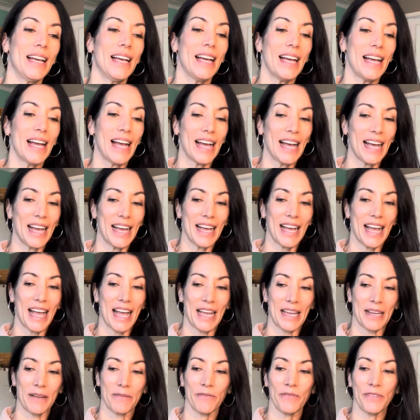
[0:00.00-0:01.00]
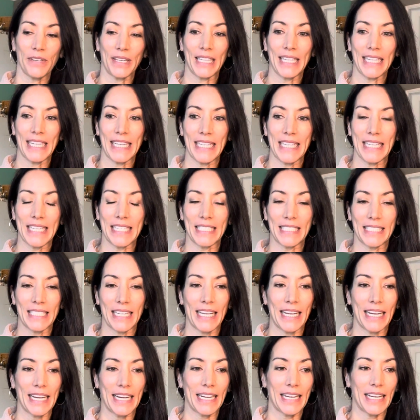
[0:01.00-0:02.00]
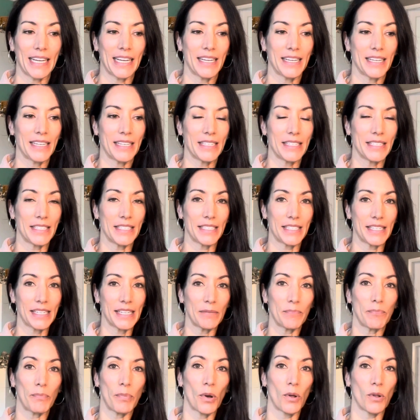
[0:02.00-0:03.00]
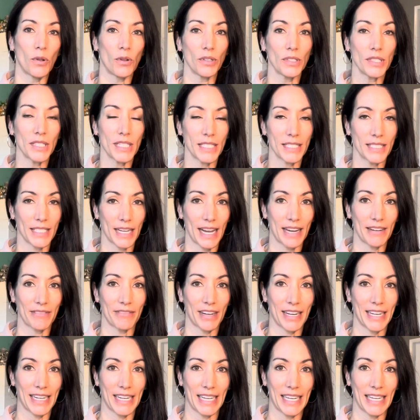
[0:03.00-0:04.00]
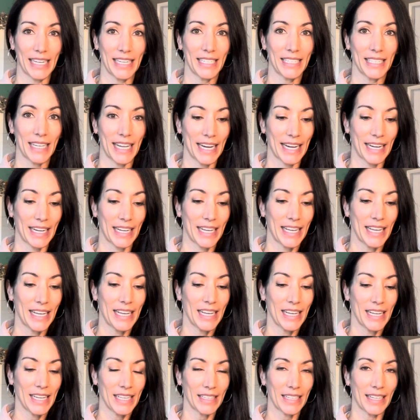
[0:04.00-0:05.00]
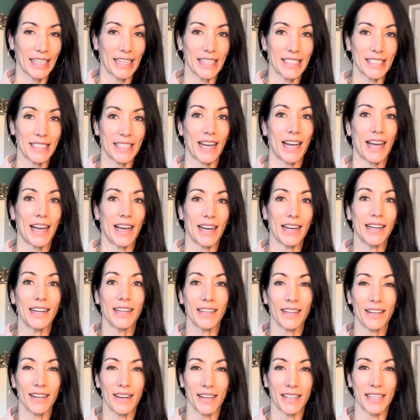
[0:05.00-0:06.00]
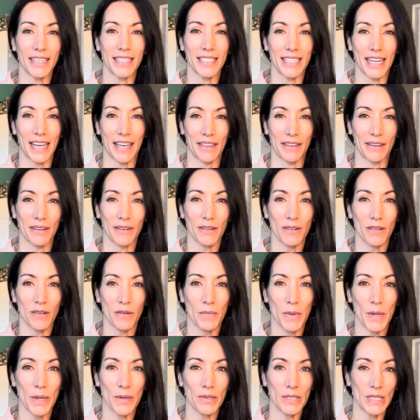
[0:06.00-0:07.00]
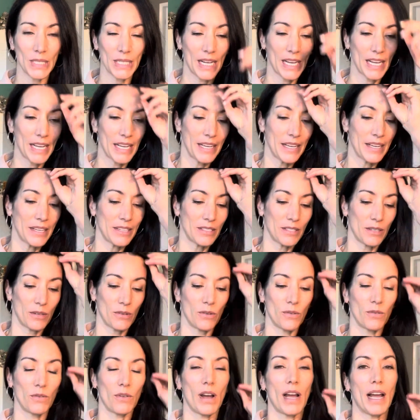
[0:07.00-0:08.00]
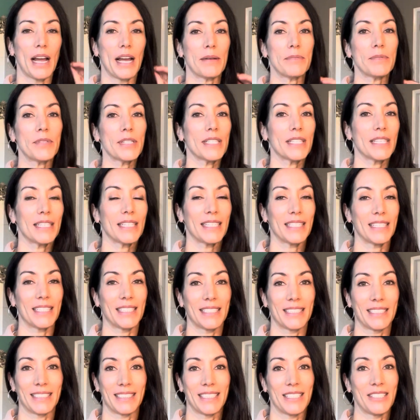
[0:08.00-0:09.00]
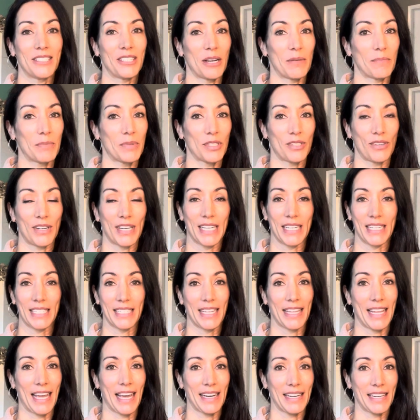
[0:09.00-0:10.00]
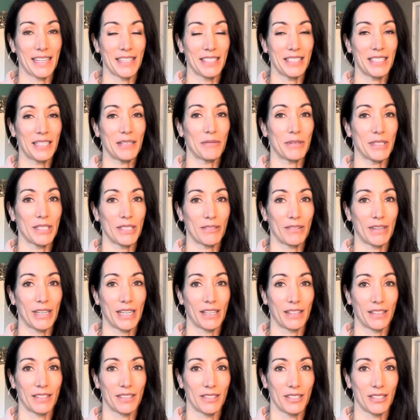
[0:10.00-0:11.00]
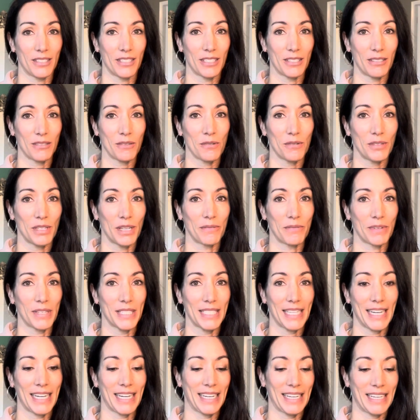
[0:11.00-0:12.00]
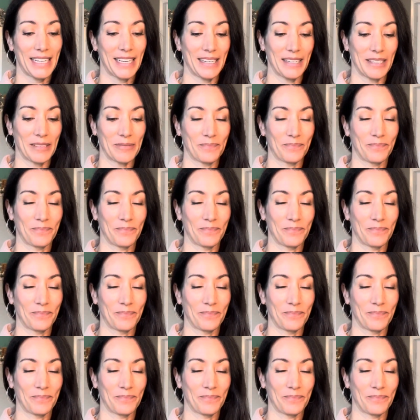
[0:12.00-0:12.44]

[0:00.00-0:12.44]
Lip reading: I am feeling this like deep pull to dive right in, like a tug on a tether almost. So I'm just going to jump straight into that and see what's going on. So just hold on one second here.